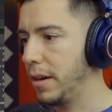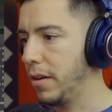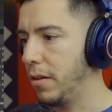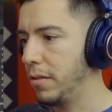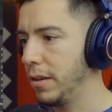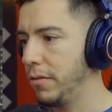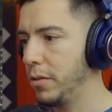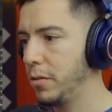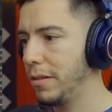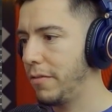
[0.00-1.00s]
there you go.
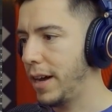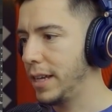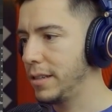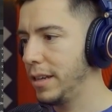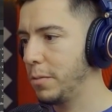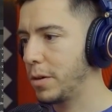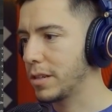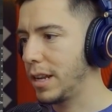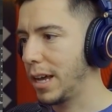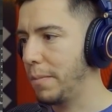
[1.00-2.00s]
If you do it fast, it
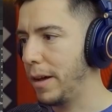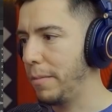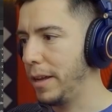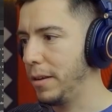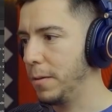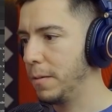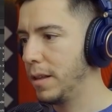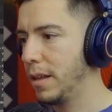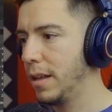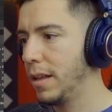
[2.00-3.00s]
works like a pie menu,
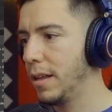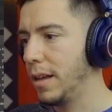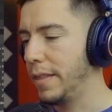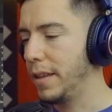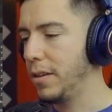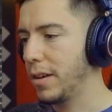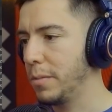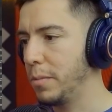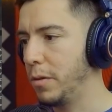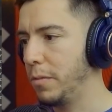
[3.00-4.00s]
and then you
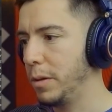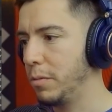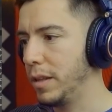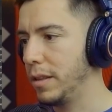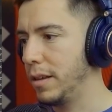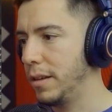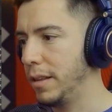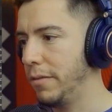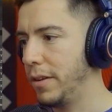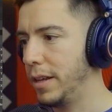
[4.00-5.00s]
can move between
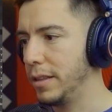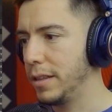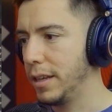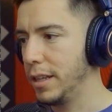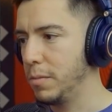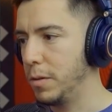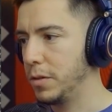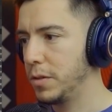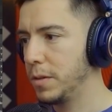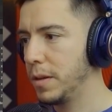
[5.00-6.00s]
the different
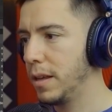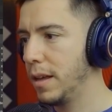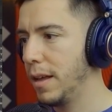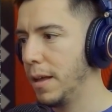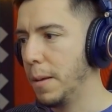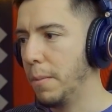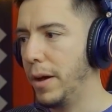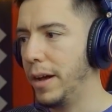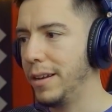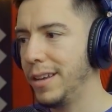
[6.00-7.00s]
gizmos.
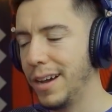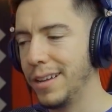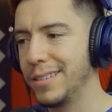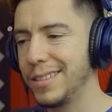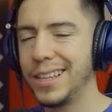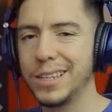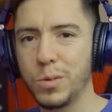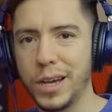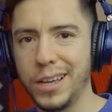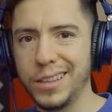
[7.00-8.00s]
But yeah,
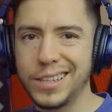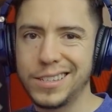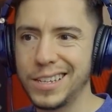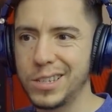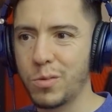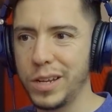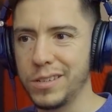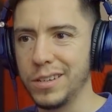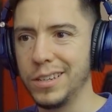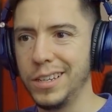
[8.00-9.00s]
that's why that's the
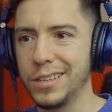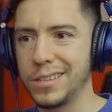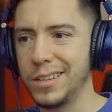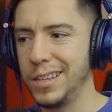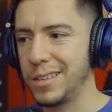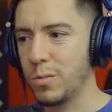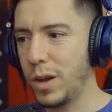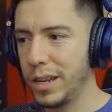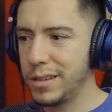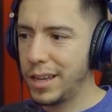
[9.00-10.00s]
reason. It's
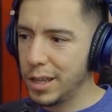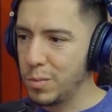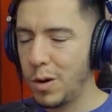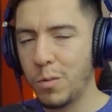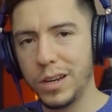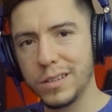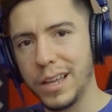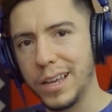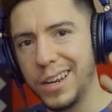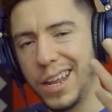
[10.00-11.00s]
one is a gizmo, one
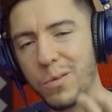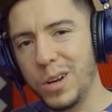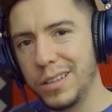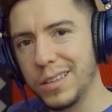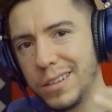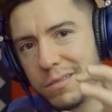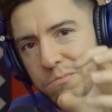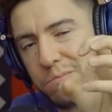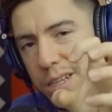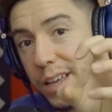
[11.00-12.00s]
is like enabling
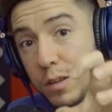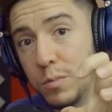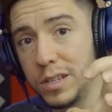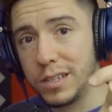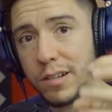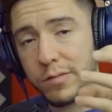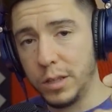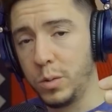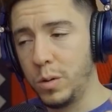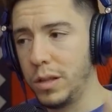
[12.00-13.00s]
the gizmo itself,
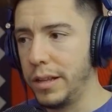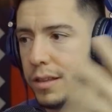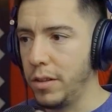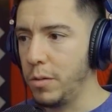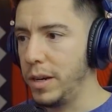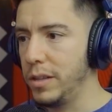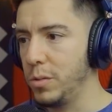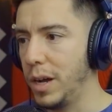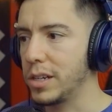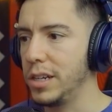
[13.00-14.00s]
the tool, and the other one is
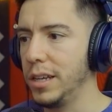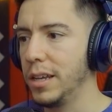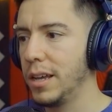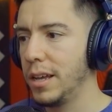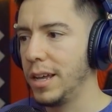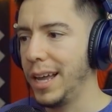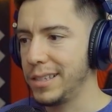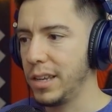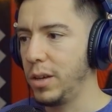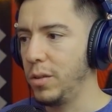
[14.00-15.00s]
to actually
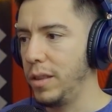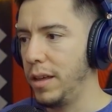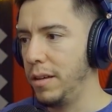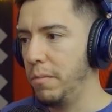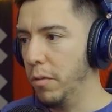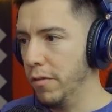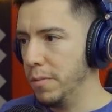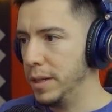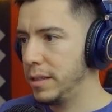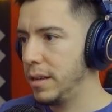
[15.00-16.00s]
execute the
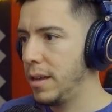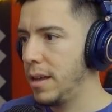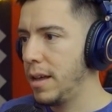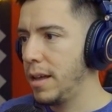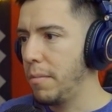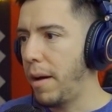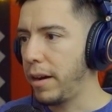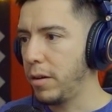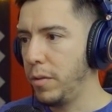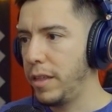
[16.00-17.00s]
movement.
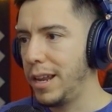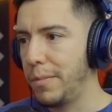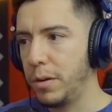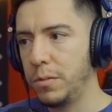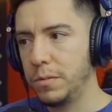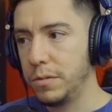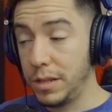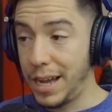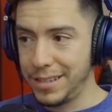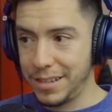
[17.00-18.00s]
Marco Modena
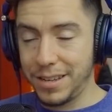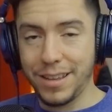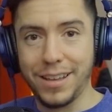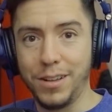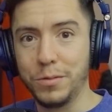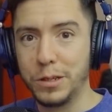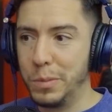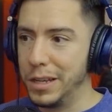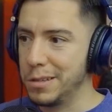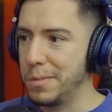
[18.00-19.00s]
asks, I
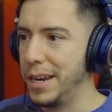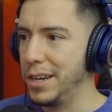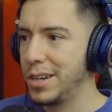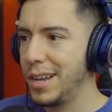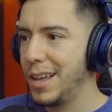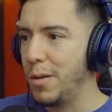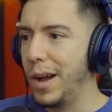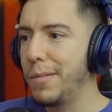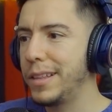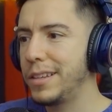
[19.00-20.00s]
almost speak in Spanish,
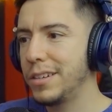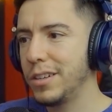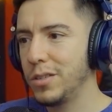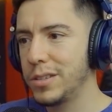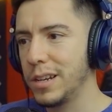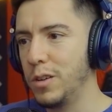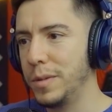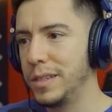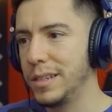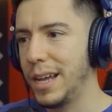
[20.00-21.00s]
why Blender not using
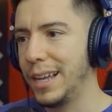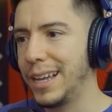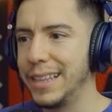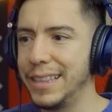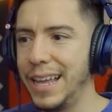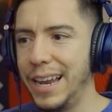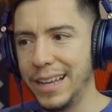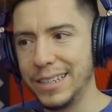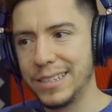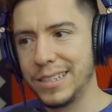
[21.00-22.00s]
lumens and
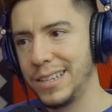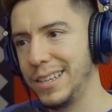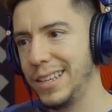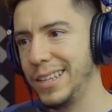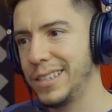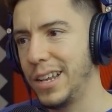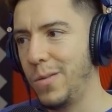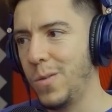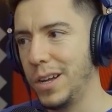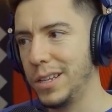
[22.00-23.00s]
candelas
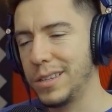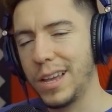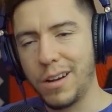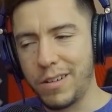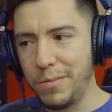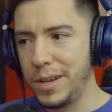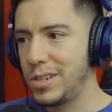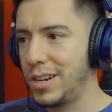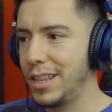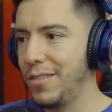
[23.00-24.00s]
instead of watts? I already
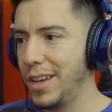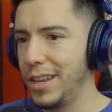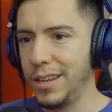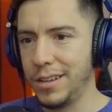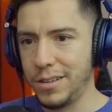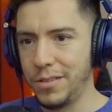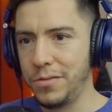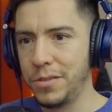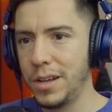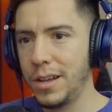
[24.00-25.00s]
mentioned at the beginning
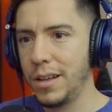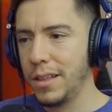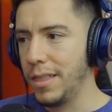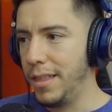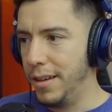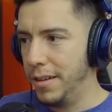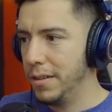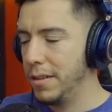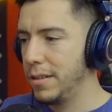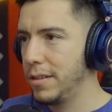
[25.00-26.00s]
of
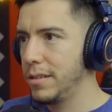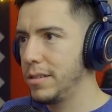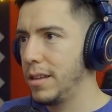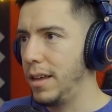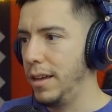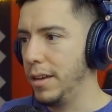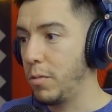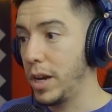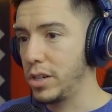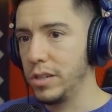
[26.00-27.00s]
the
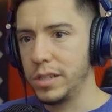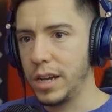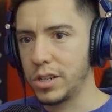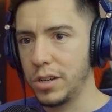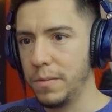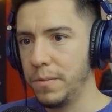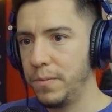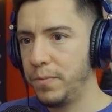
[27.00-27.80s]
question section.